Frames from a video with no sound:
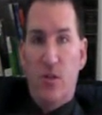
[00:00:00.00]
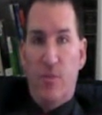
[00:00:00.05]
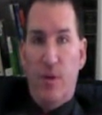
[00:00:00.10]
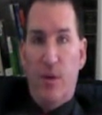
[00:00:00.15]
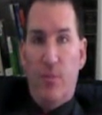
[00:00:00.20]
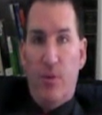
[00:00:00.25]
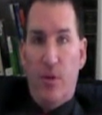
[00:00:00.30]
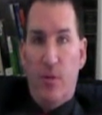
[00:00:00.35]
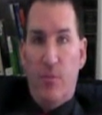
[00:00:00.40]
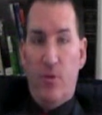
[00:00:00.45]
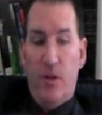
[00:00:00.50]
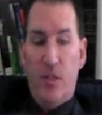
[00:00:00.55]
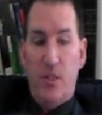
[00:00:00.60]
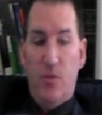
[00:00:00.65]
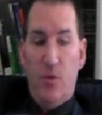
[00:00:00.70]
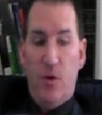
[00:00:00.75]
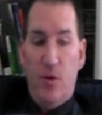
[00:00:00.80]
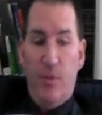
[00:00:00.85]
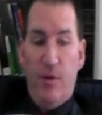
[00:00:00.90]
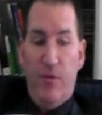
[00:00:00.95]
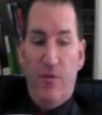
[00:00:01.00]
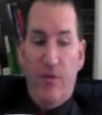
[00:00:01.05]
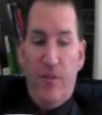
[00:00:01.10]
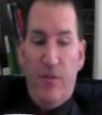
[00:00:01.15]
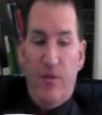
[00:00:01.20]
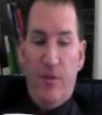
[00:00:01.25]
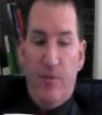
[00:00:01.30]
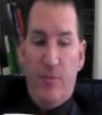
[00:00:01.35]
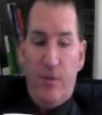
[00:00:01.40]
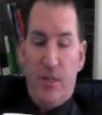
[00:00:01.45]
so people in Britain would have been
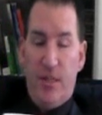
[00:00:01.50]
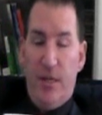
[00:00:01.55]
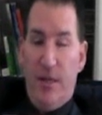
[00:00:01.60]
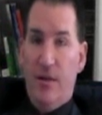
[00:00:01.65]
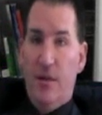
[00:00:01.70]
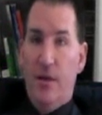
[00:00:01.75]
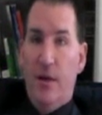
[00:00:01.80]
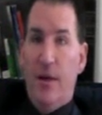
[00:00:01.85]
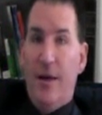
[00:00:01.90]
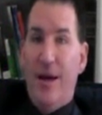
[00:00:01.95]
50%.